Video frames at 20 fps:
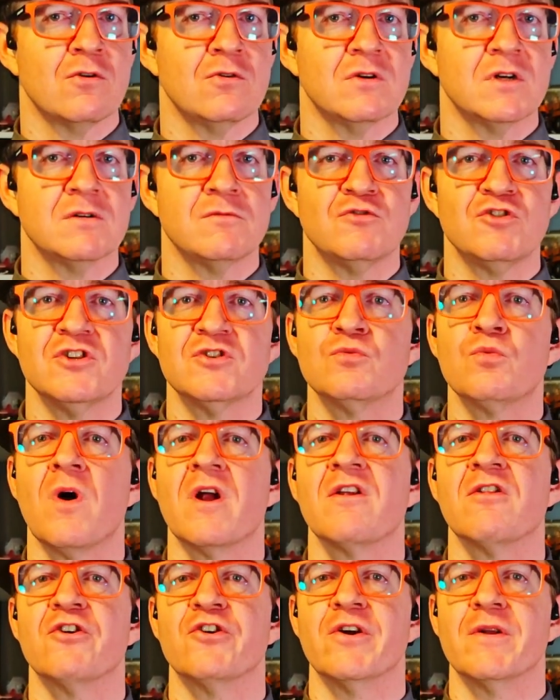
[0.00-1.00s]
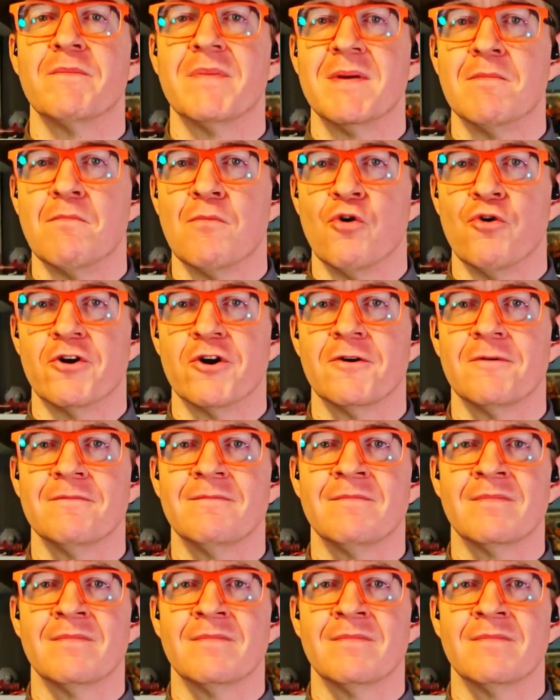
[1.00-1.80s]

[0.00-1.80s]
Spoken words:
or just want to learn a bit more.